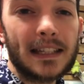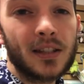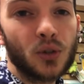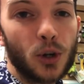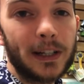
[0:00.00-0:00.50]
It's a
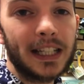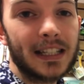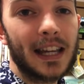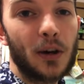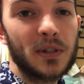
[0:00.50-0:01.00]
story
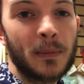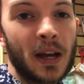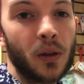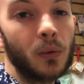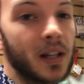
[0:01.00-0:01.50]
that tells
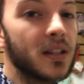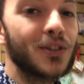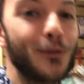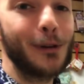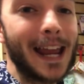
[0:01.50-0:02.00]
about the
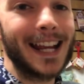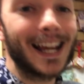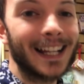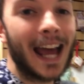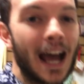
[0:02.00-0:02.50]
wonders of rain
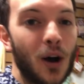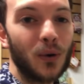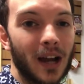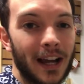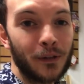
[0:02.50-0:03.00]
and
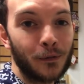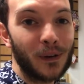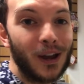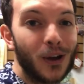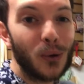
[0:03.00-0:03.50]
how kind of
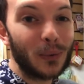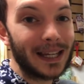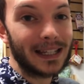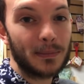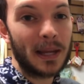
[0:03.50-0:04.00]

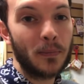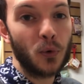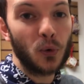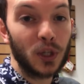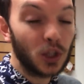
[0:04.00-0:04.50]
we as
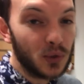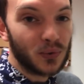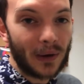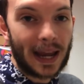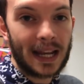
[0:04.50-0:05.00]
people
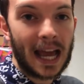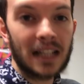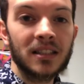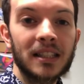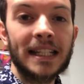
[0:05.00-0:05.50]
use rain
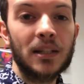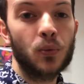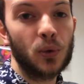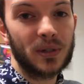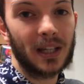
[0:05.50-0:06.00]
and need
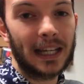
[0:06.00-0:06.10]
water.